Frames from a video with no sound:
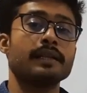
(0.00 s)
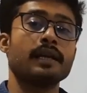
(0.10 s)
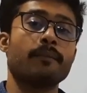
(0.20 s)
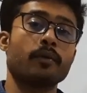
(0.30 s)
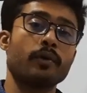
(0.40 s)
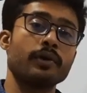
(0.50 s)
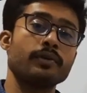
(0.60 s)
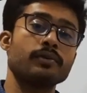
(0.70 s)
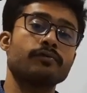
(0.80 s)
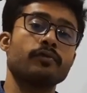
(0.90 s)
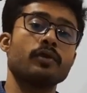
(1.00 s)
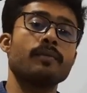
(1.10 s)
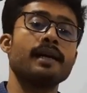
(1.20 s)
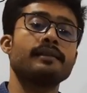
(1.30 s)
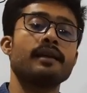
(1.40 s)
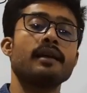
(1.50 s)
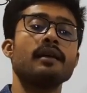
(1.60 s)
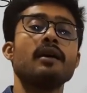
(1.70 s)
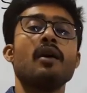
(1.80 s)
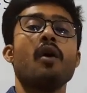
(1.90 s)
They produce food by
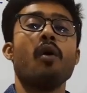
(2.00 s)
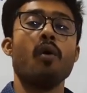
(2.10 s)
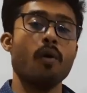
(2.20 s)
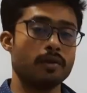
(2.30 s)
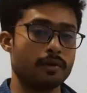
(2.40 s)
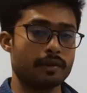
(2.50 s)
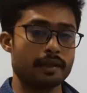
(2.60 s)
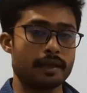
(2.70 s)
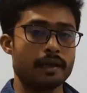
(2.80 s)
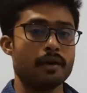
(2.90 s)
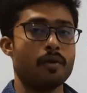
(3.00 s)
their own only.